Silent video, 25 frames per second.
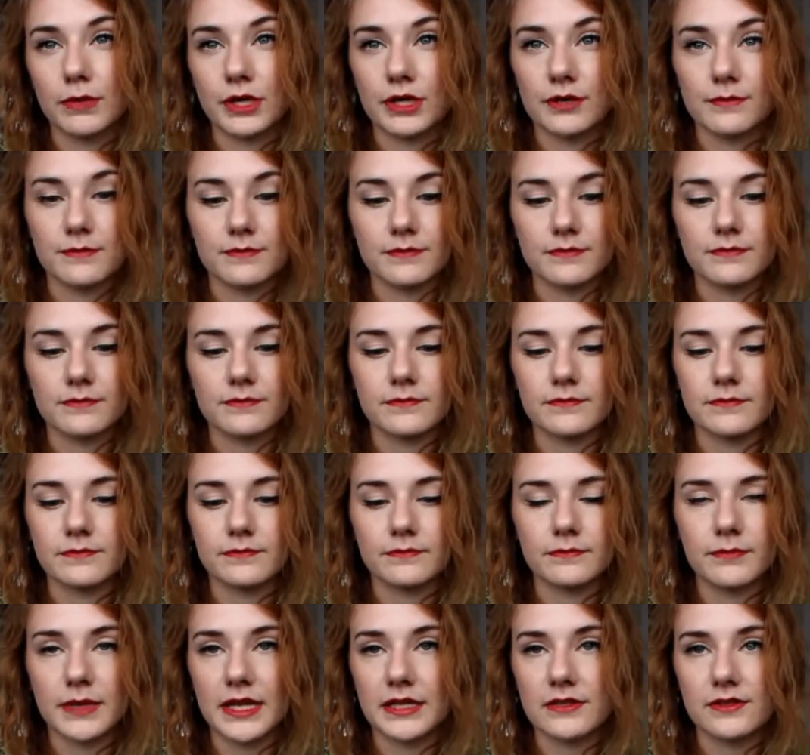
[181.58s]
Balm
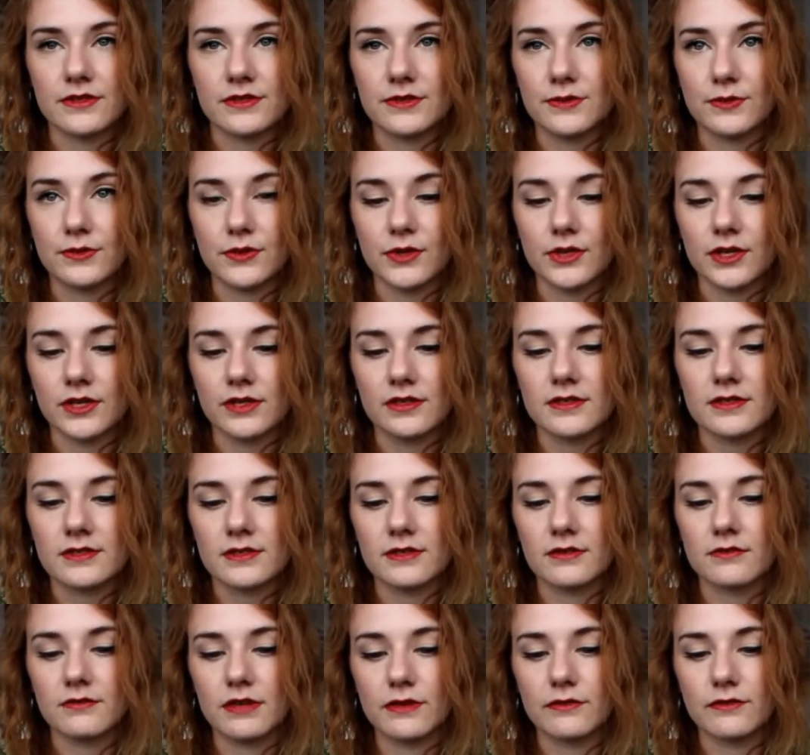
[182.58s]
pencil things
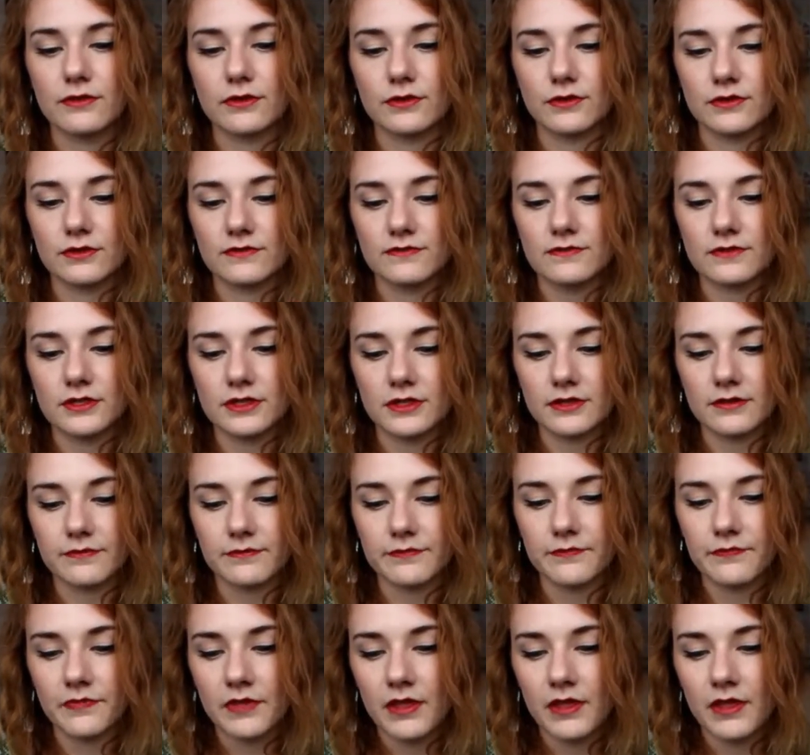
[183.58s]
that Revlon have done.